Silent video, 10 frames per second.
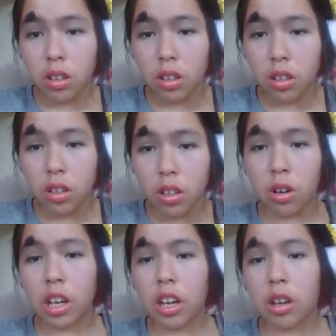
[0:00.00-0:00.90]
Oh
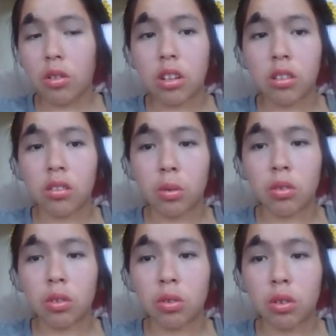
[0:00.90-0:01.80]
yeah, here it is. It was
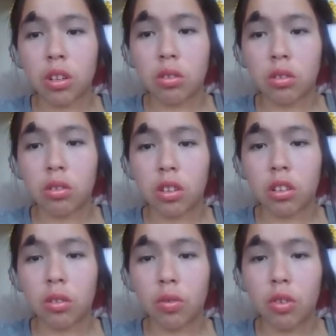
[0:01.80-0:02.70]
in
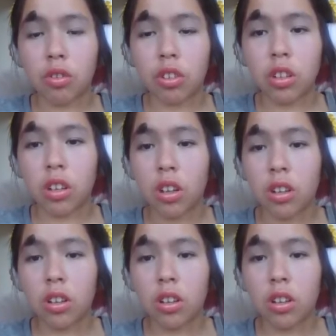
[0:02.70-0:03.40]
2014.